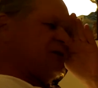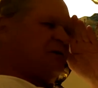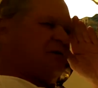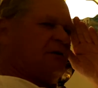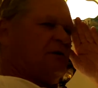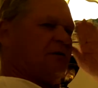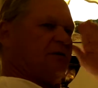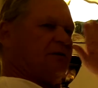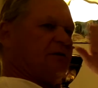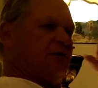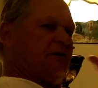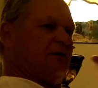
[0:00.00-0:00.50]

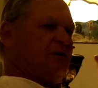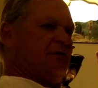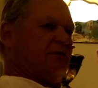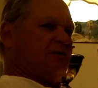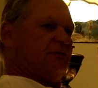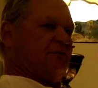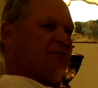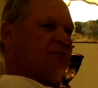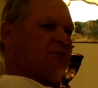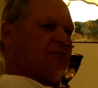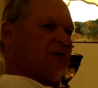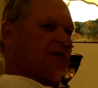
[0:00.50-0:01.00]
her
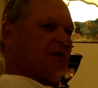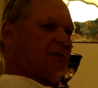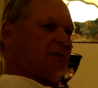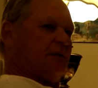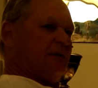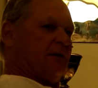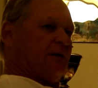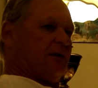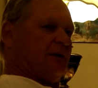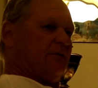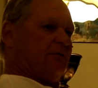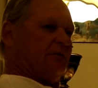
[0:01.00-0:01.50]
tears was
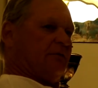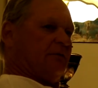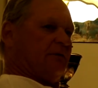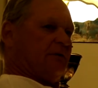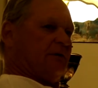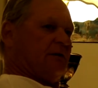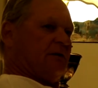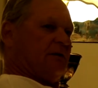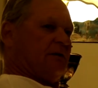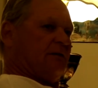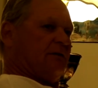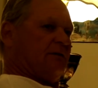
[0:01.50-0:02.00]
coming out of her
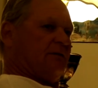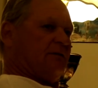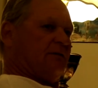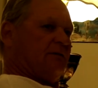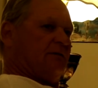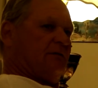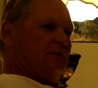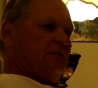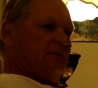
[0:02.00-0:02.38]
eyes.